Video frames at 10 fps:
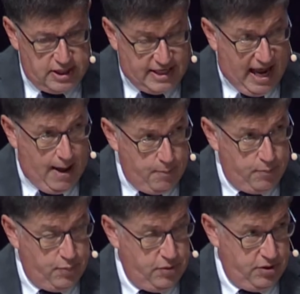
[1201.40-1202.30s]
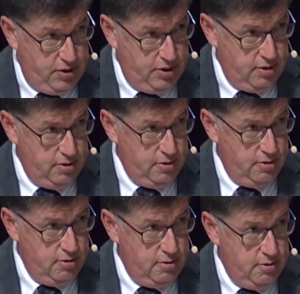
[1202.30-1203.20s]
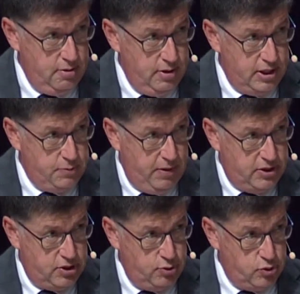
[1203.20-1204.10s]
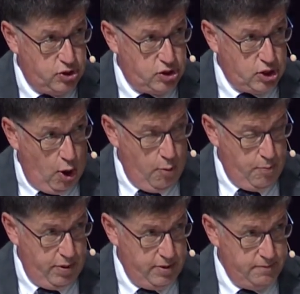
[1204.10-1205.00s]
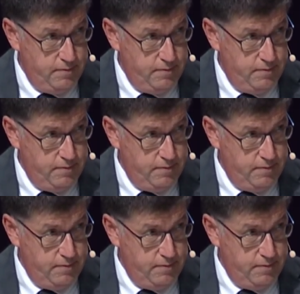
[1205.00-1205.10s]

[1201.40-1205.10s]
depth. It speaks to scope.